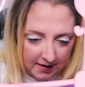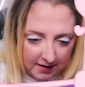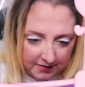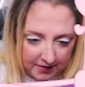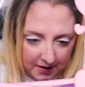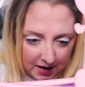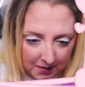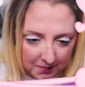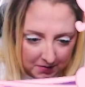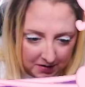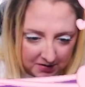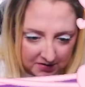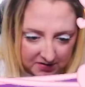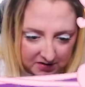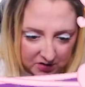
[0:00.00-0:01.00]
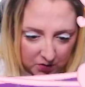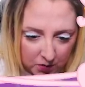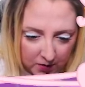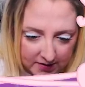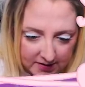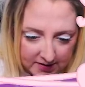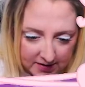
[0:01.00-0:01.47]
then I'm going to just
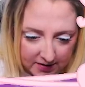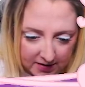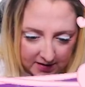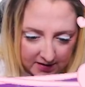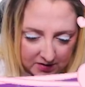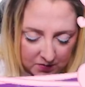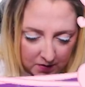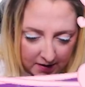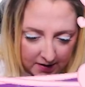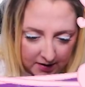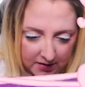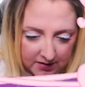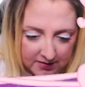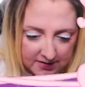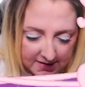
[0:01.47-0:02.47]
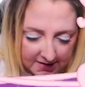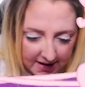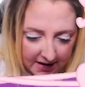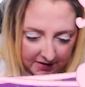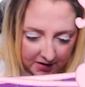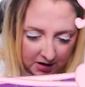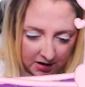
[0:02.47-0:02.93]
twist these wires
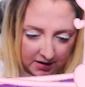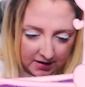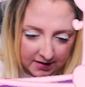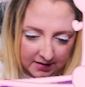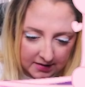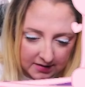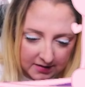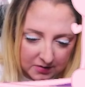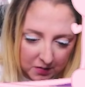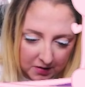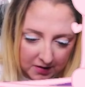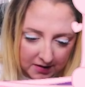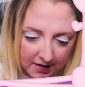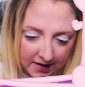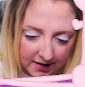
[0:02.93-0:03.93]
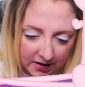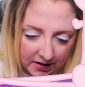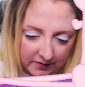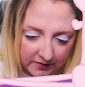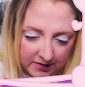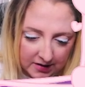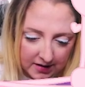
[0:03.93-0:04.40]
together because we want
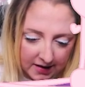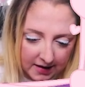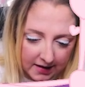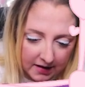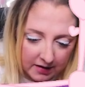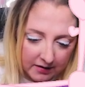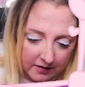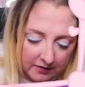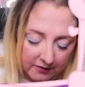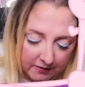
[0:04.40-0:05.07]
negative to negative.